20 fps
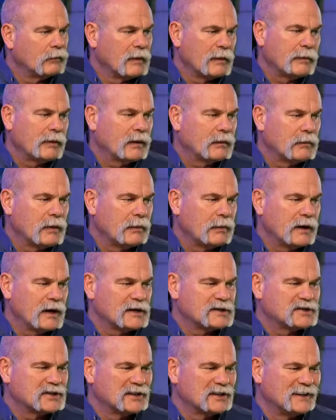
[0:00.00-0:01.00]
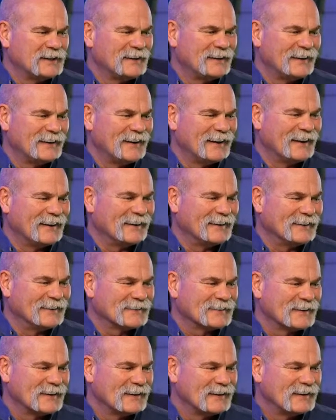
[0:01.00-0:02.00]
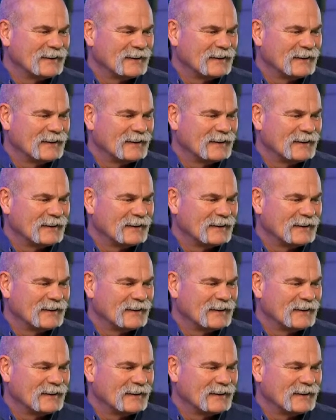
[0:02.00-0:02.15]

Maybe I shouldn't have done this.